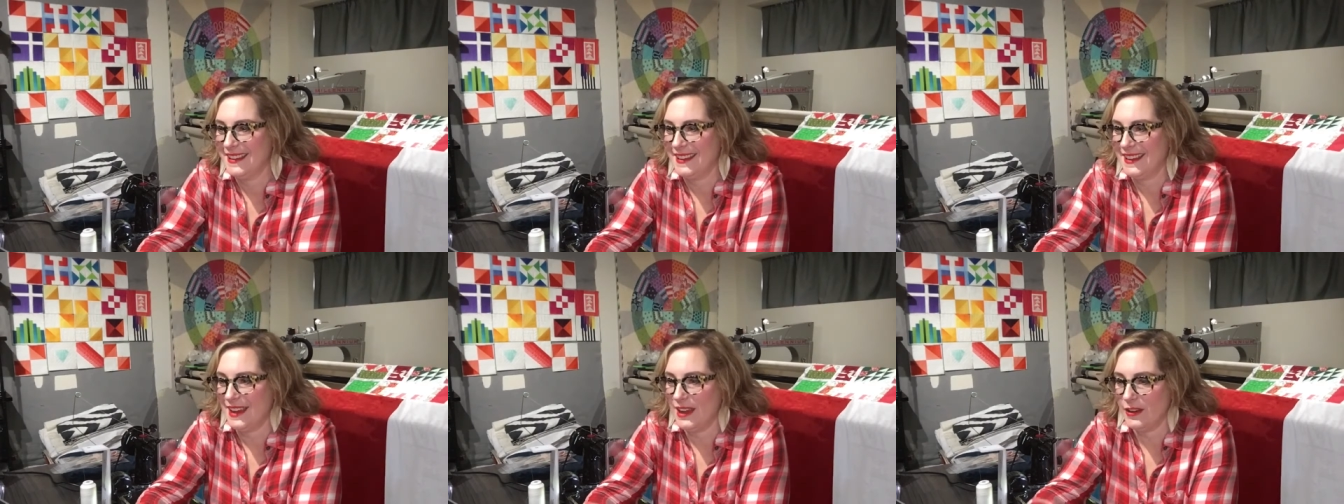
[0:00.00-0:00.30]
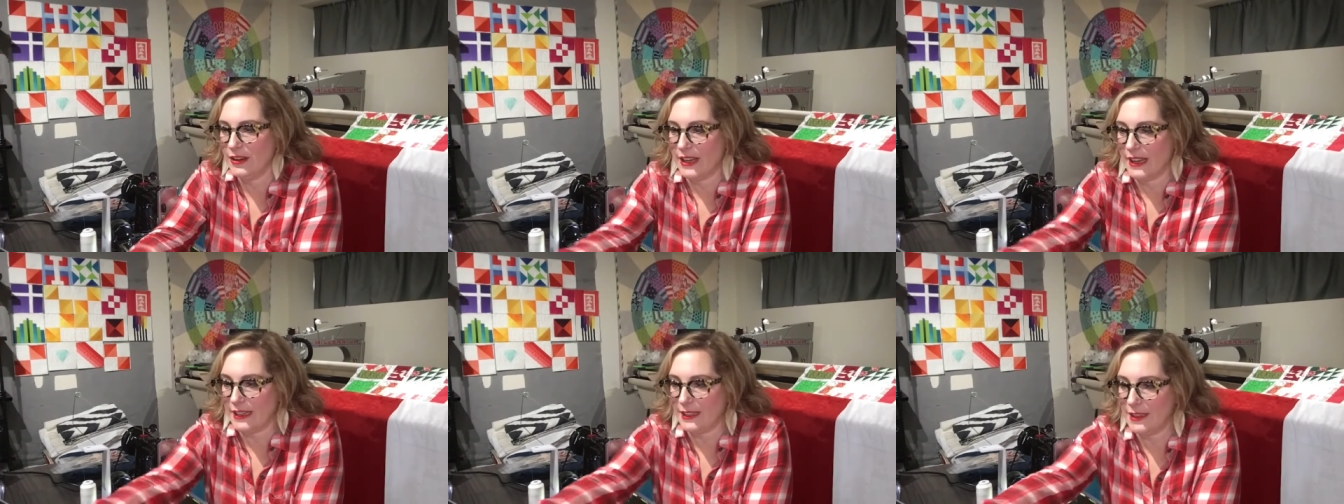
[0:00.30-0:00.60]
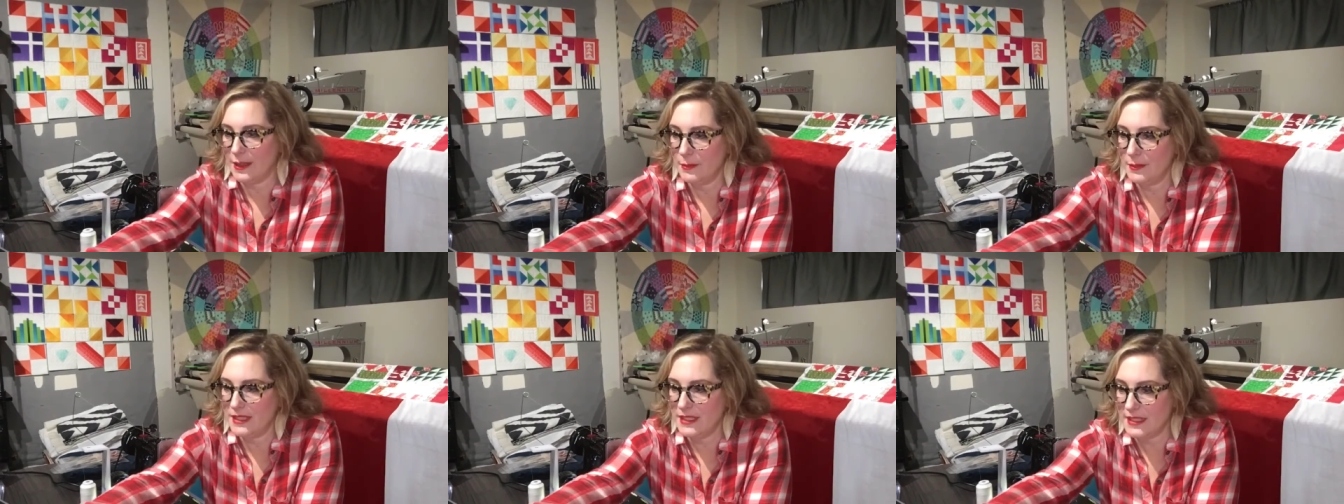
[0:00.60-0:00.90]
All right,
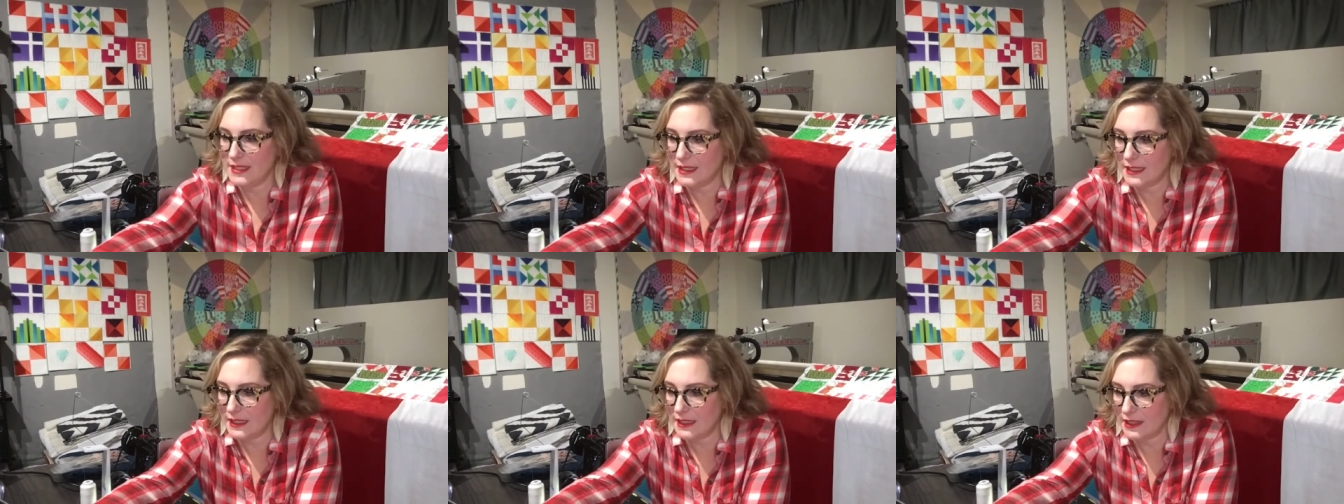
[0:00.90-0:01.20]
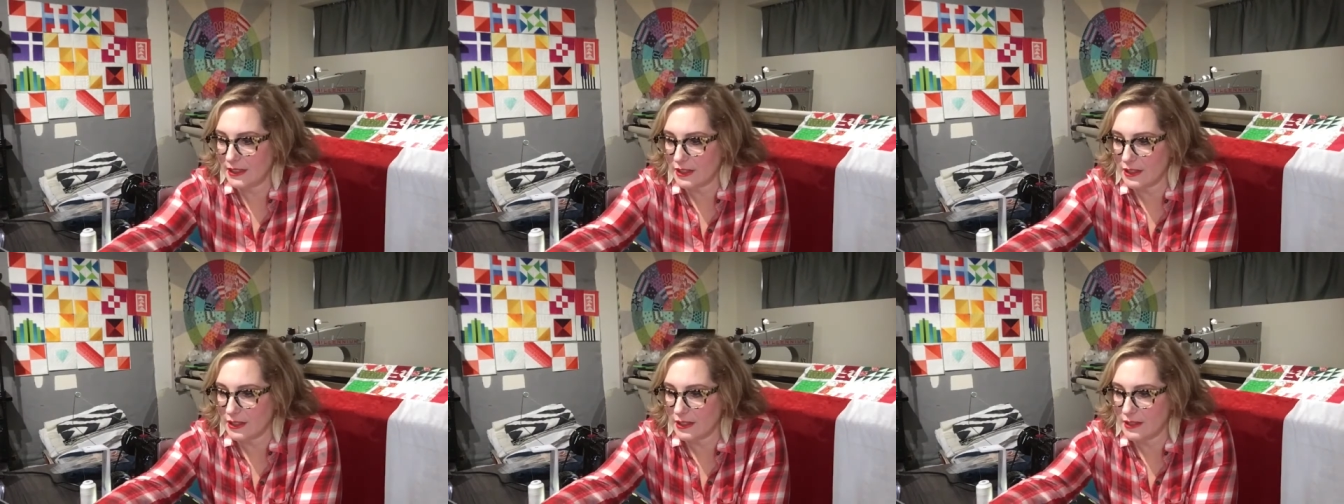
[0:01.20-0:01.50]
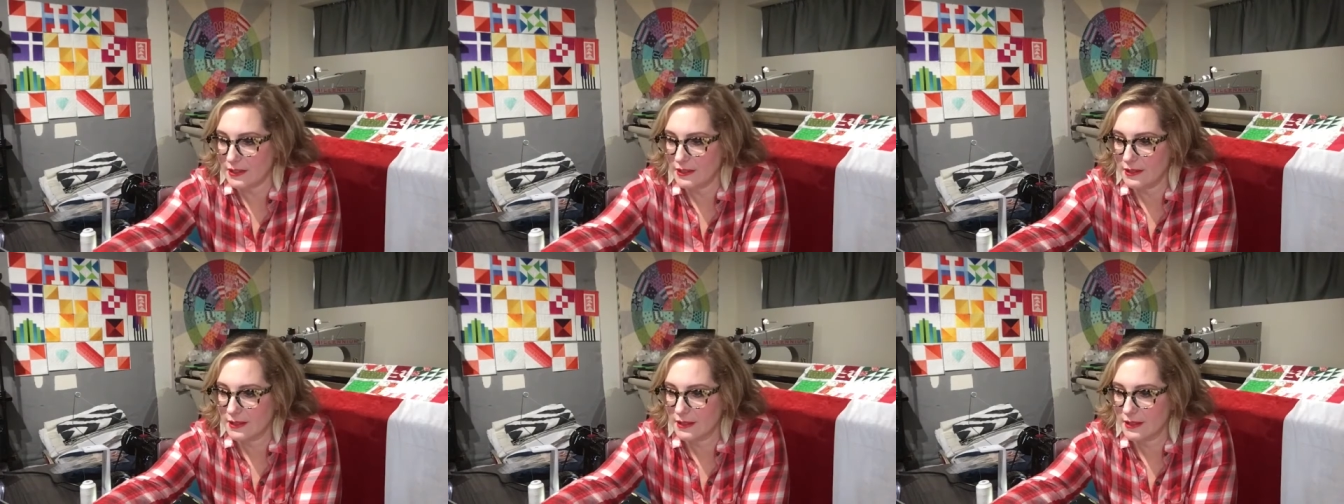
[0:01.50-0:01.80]
let me see here.
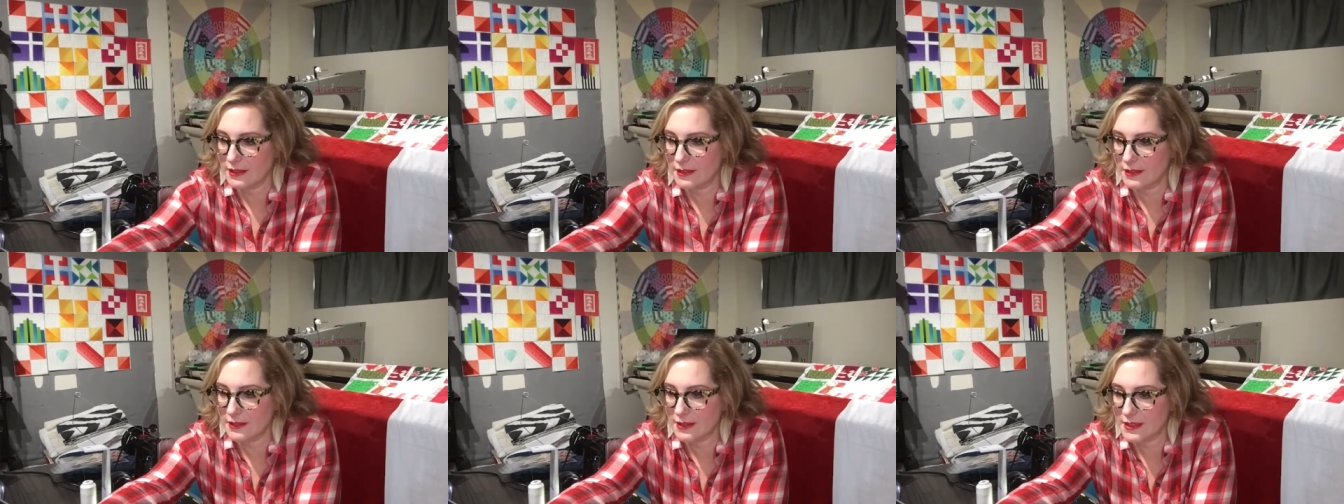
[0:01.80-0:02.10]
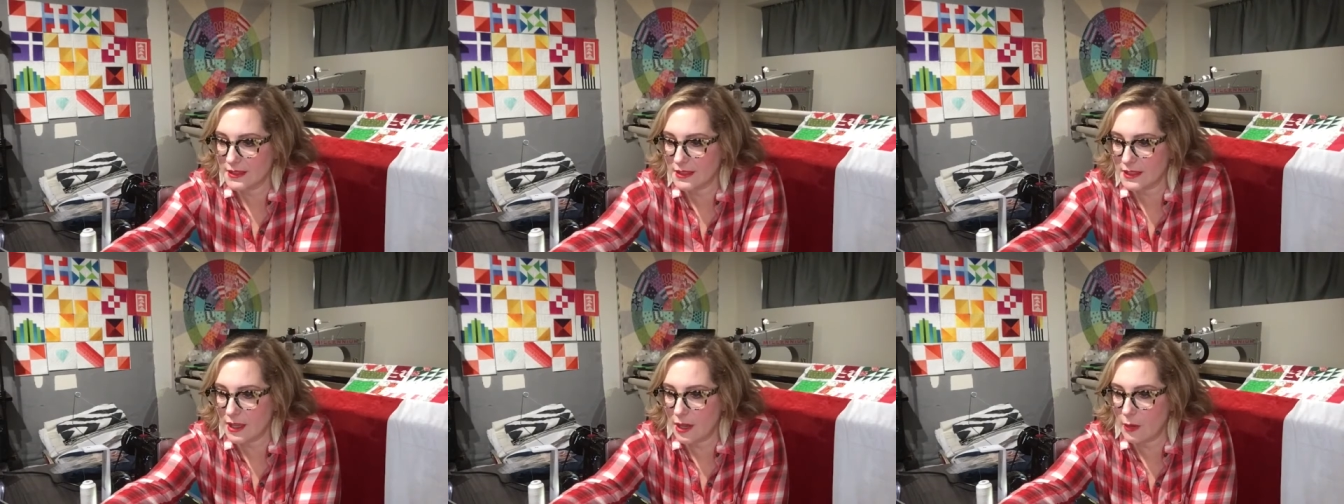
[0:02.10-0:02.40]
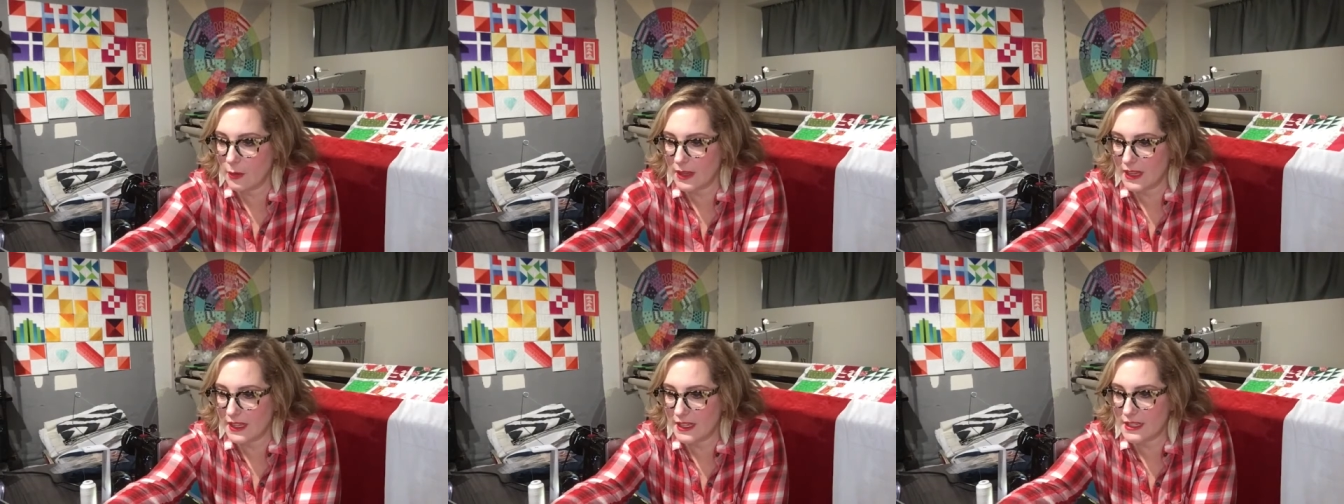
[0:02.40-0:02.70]

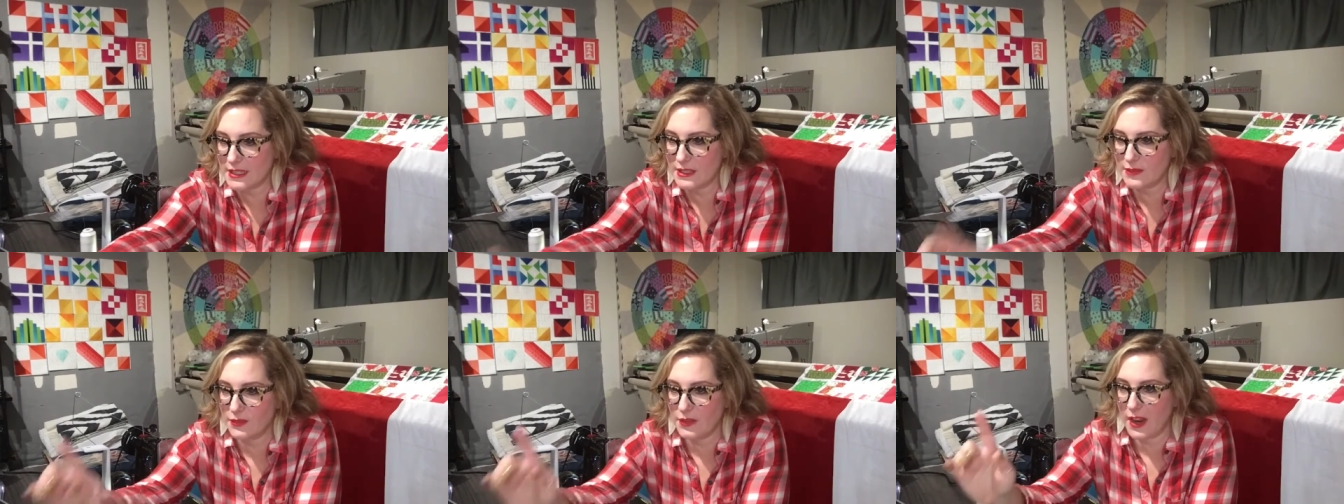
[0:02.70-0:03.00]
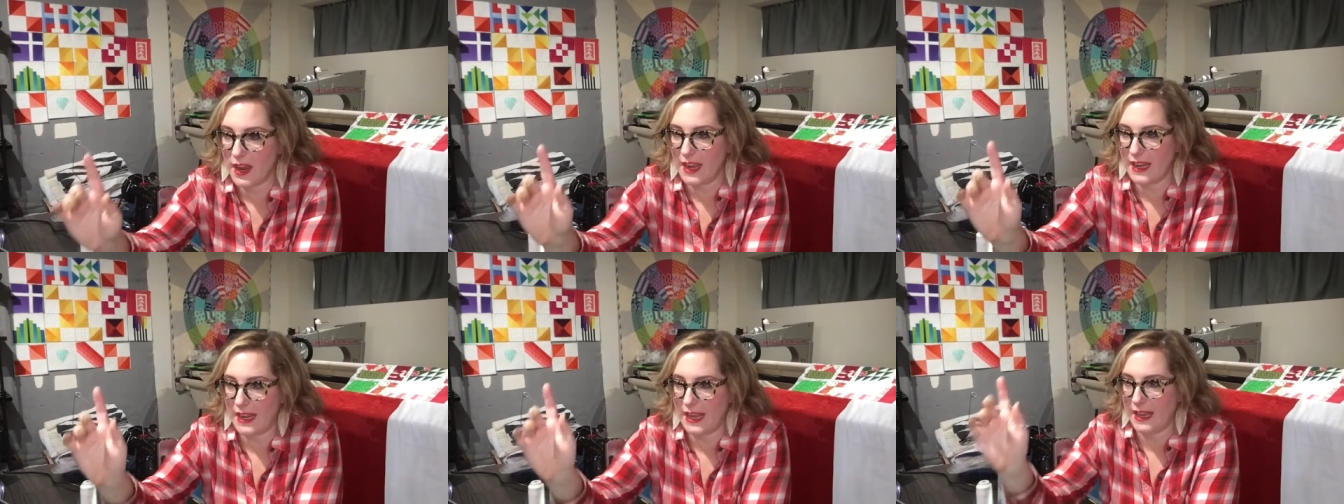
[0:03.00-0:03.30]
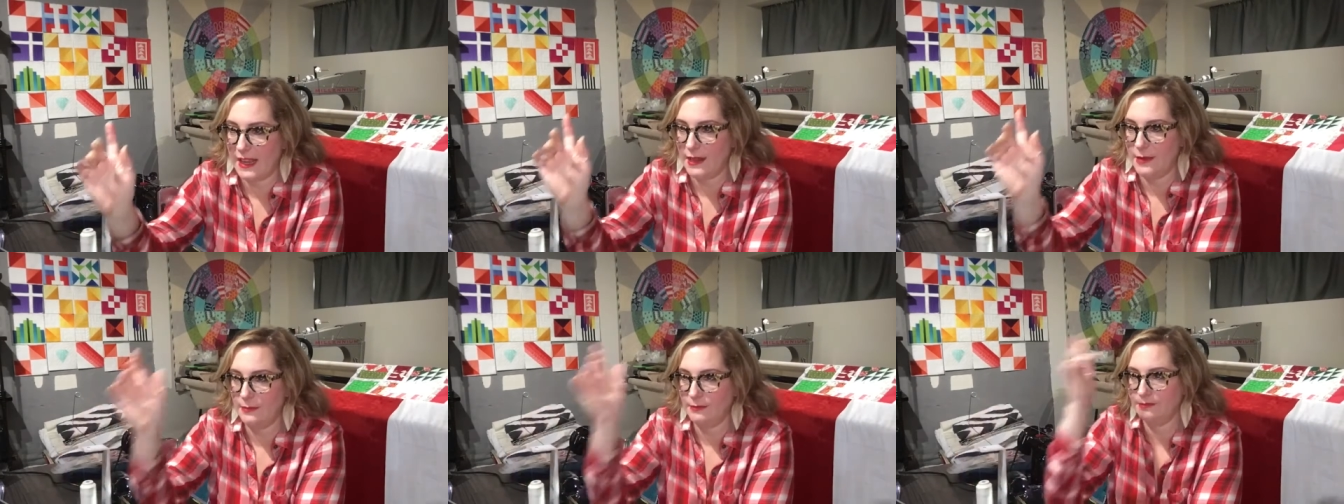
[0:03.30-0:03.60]
So it is
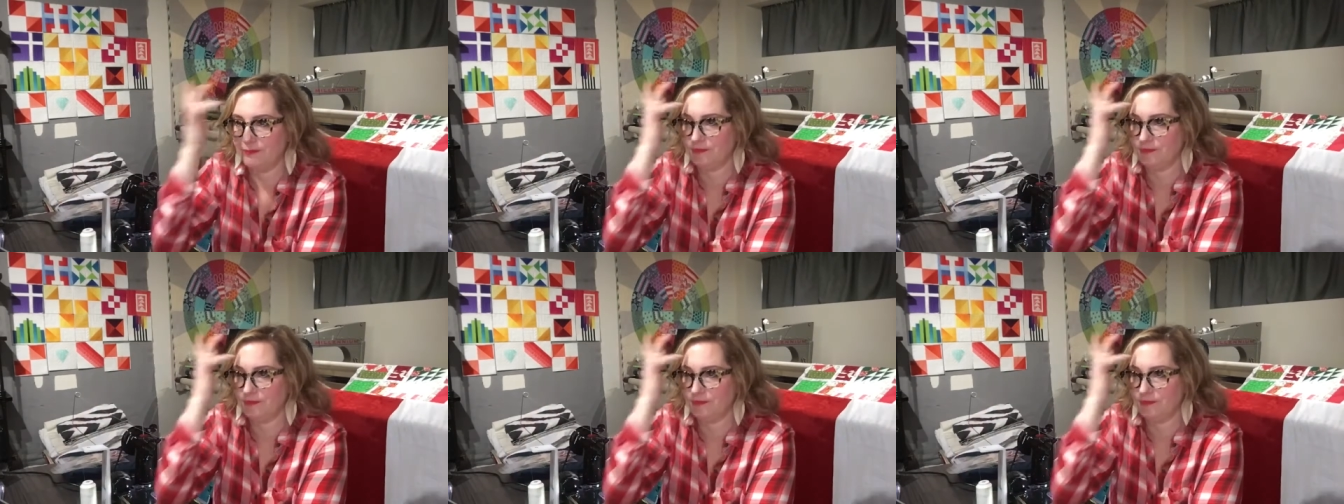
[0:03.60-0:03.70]
Friday.